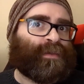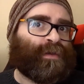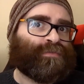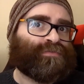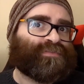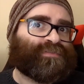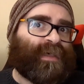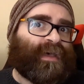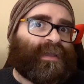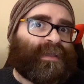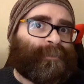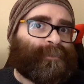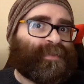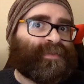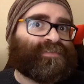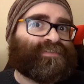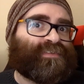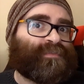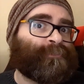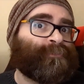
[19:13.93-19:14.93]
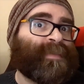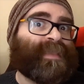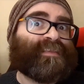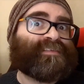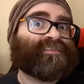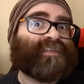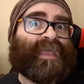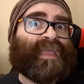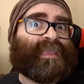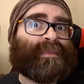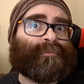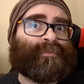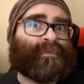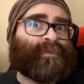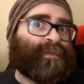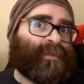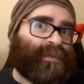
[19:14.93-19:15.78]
Osaka Punch's Mixed Ape.